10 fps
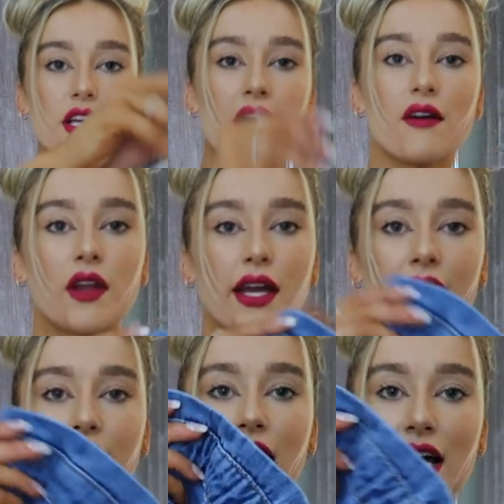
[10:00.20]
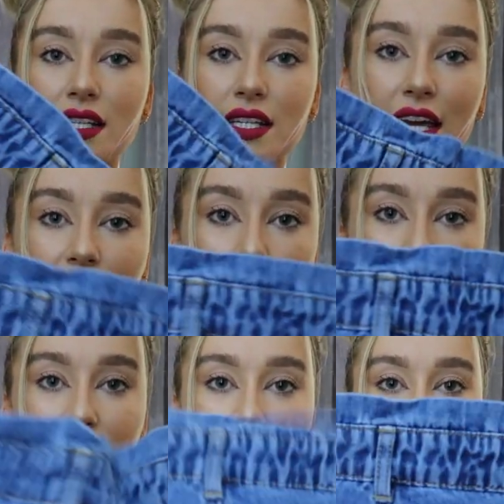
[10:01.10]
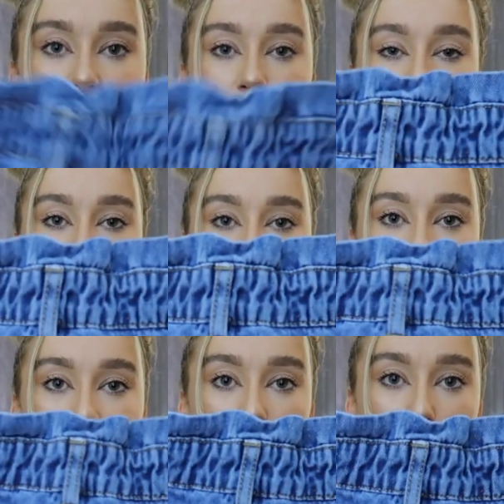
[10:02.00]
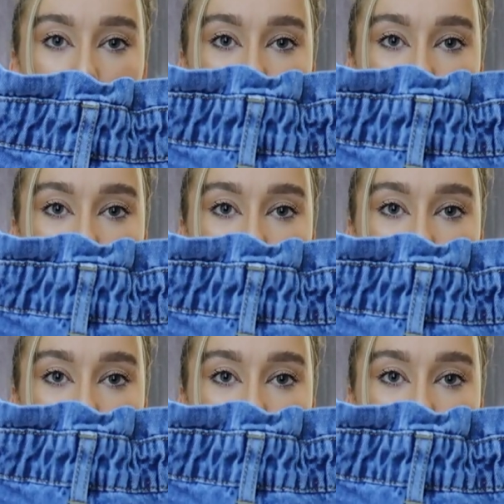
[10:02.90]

They have like an elasticated waist, but it's like all